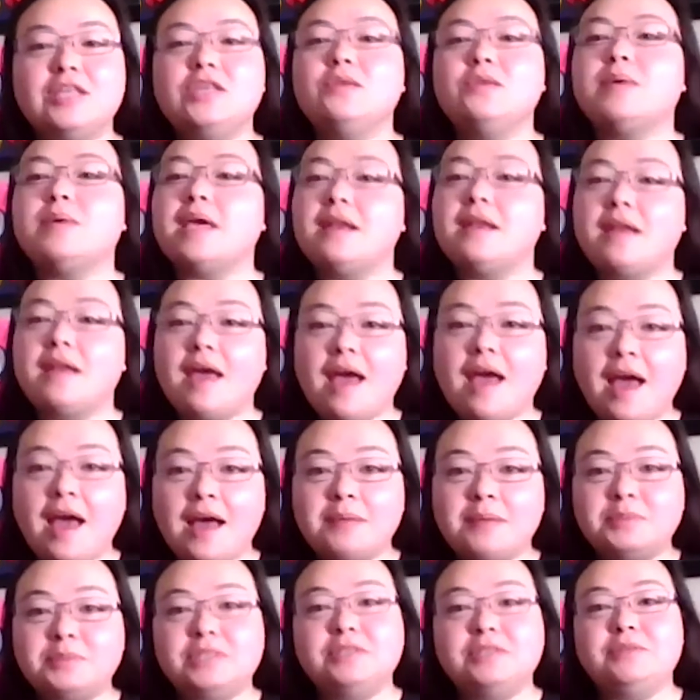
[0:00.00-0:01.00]
You can
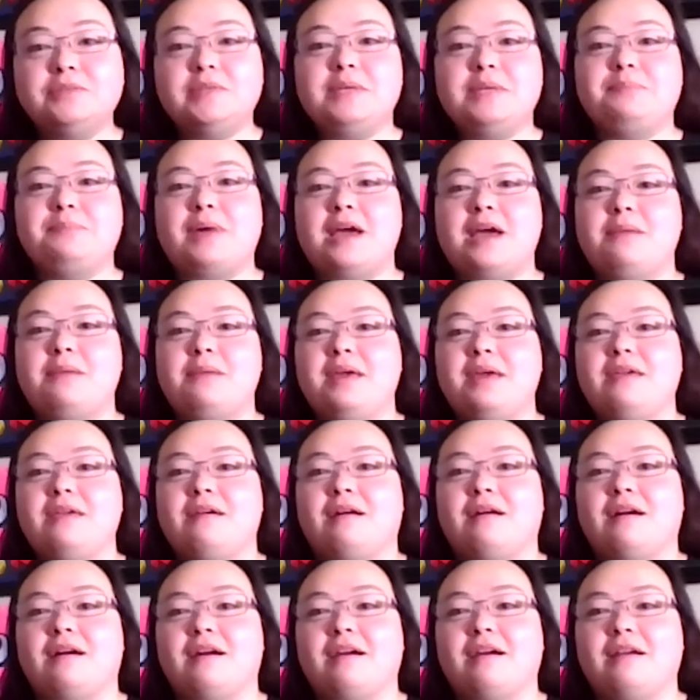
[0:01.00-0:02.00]
absolutely buy my
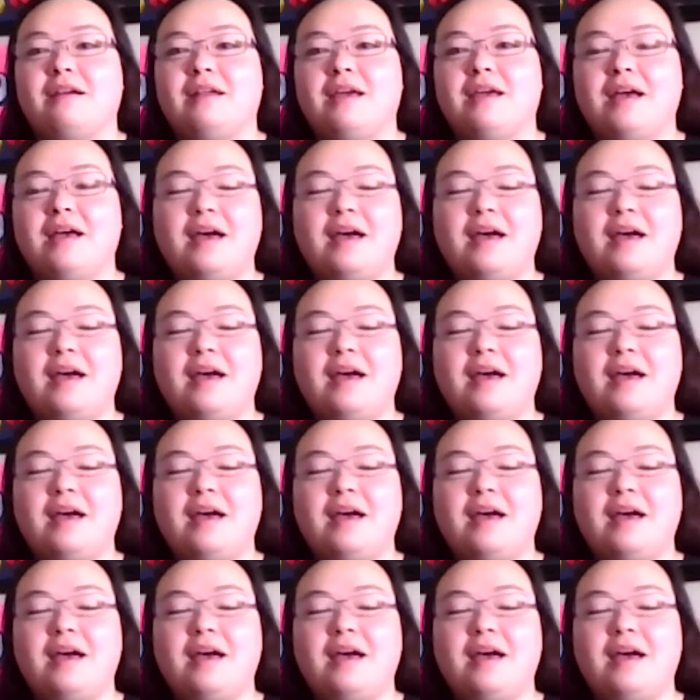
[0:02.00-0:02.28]
yarn.